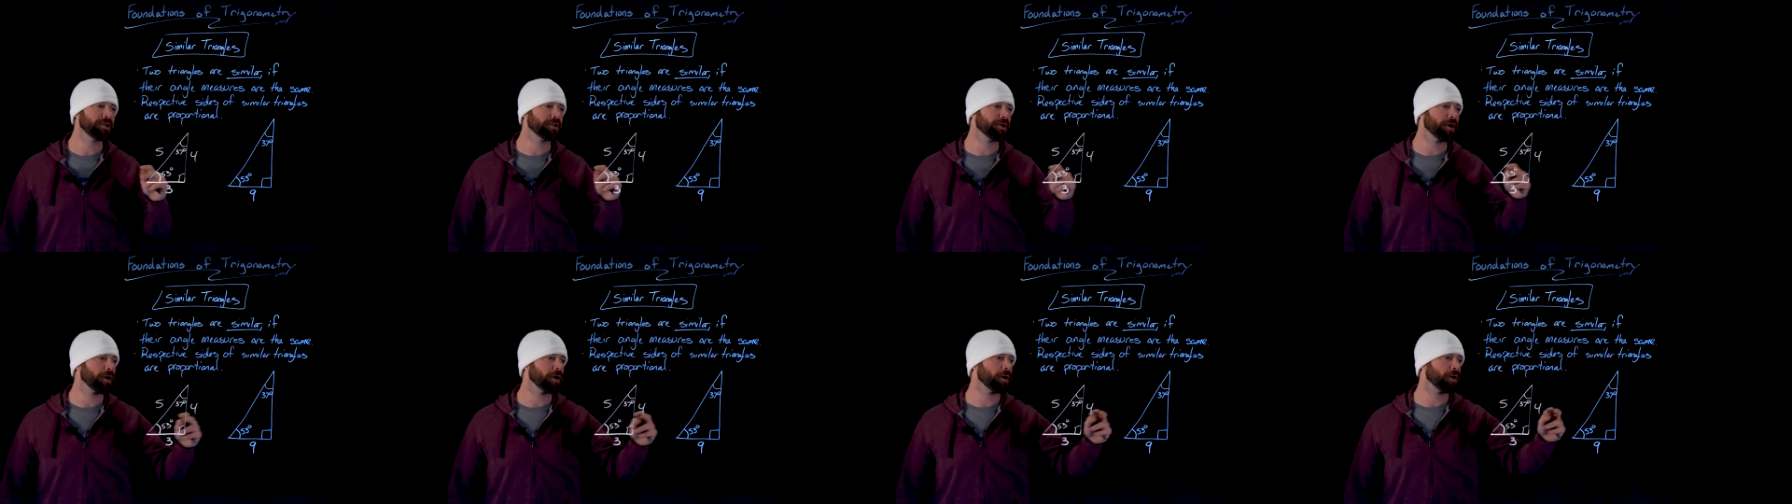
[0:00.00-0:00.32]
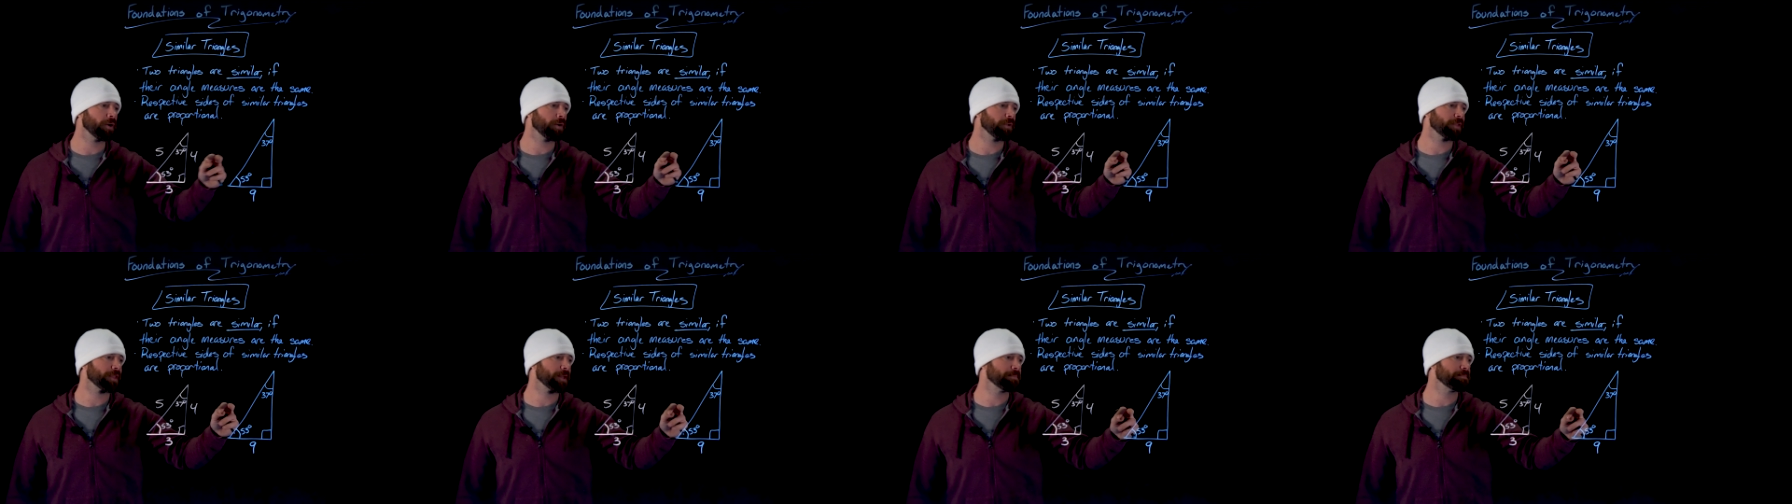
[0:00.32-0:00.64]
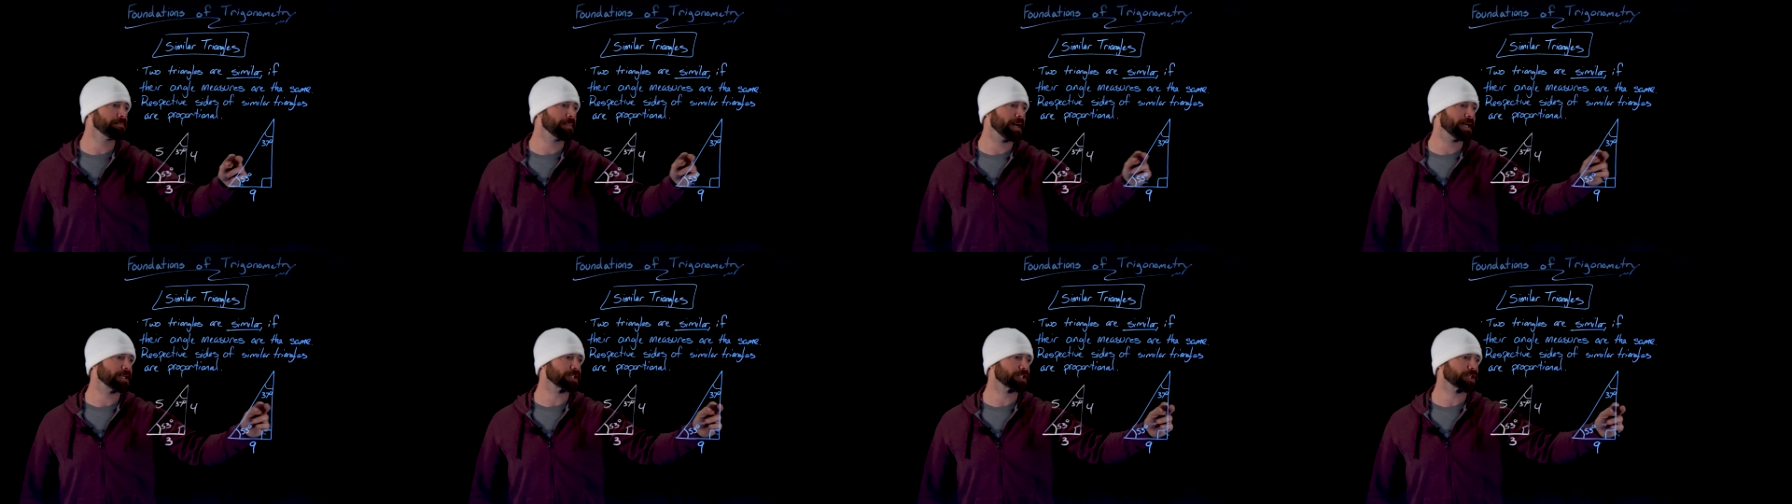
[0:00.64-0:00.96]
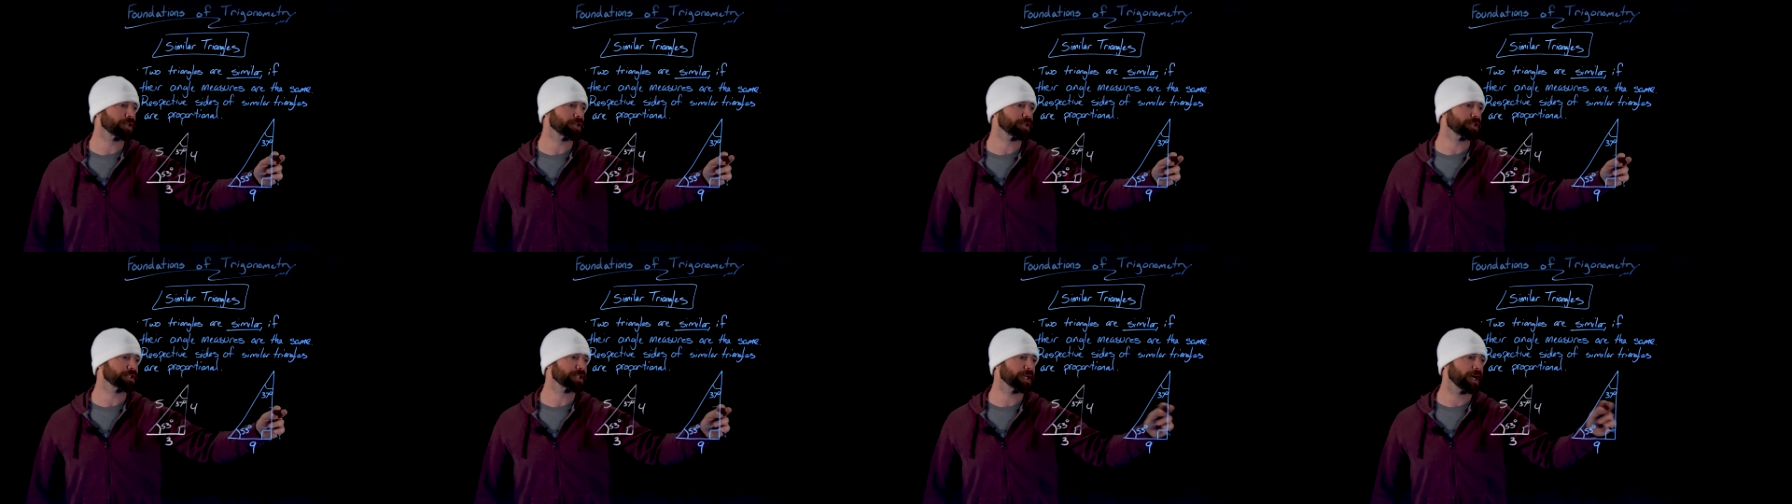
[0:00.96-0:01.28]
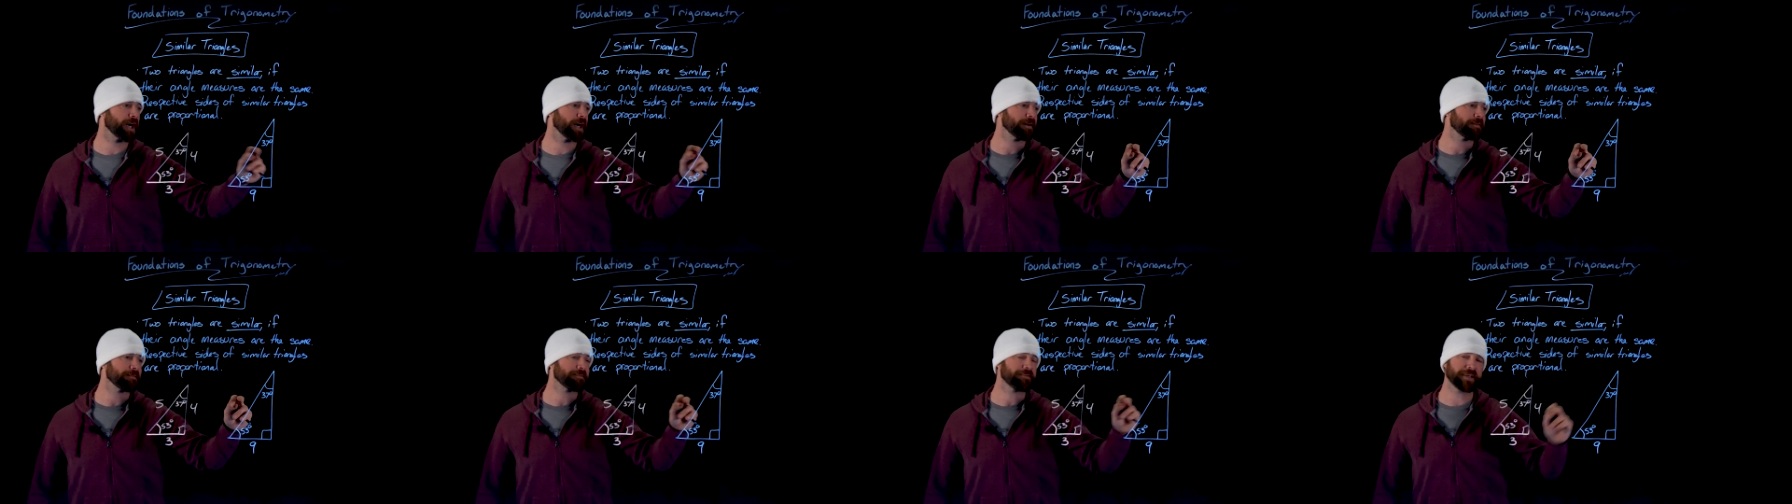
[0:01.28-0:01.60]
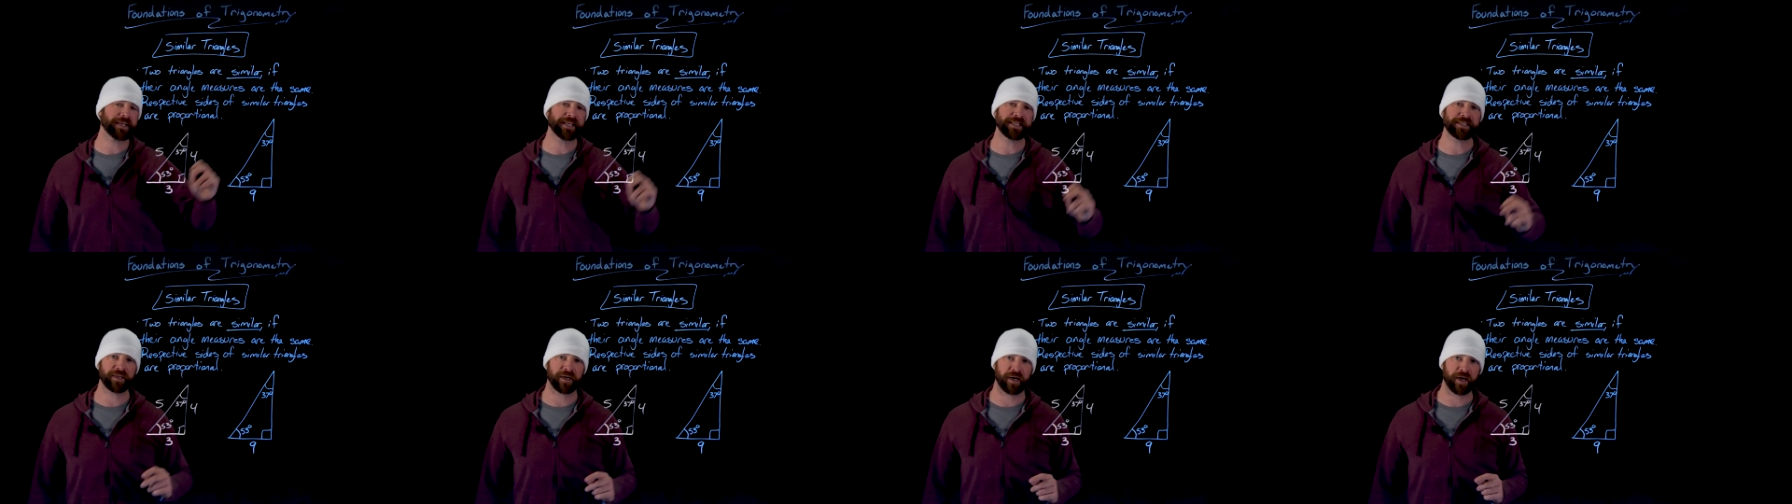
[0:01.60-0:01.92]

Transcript: know the measures of these